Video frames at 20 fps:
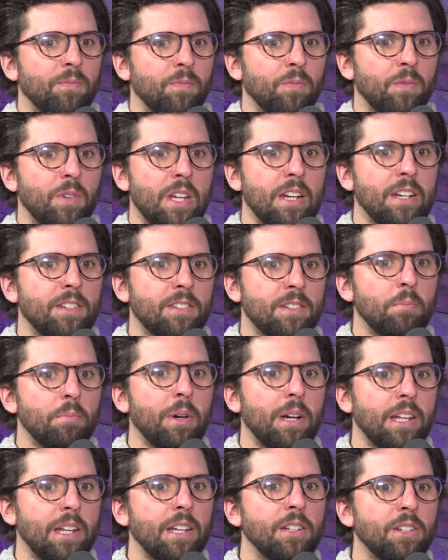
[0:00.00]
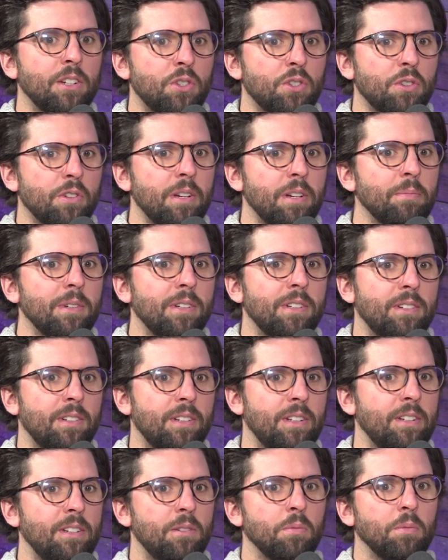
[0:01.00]
Getting somebody into treatment,
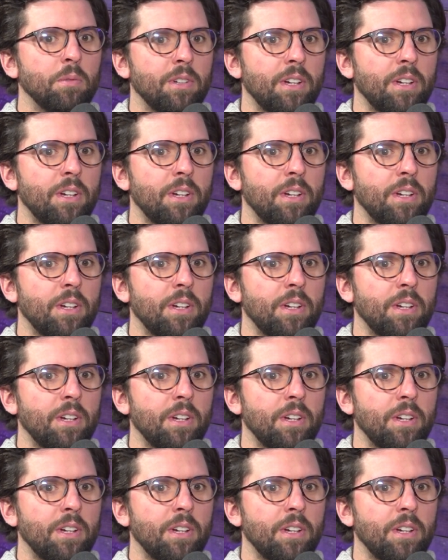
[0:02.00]
and